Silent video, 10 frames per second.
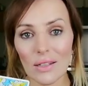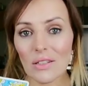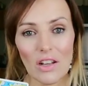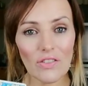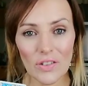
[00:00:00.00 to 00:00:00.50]

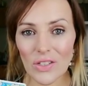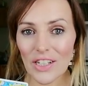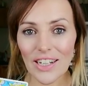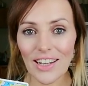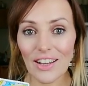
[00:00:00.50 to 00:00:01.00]
is
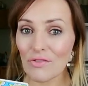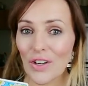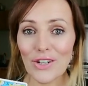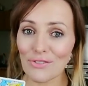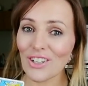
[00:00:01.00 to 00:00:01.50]
obviously
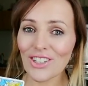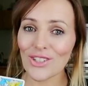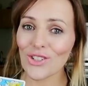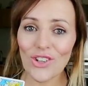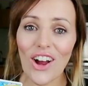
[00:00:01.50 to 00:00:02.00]
very, very
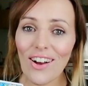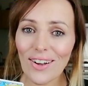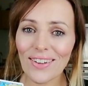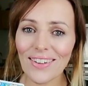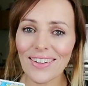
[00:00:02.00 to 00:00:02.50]

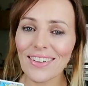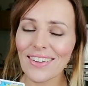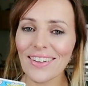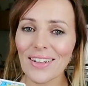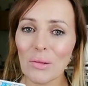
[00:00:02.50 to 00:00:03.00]
strong.
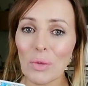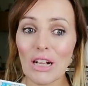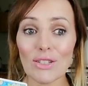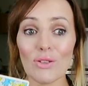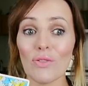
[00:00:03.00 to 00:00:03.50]

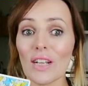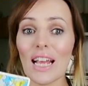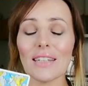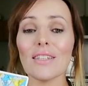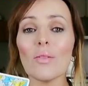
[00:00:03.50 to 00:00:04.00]
Because if it
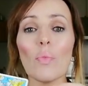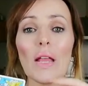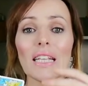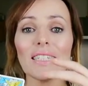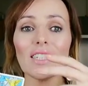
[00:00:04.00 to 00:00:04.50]
had the
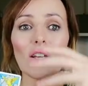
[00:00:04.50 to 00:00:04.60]
ability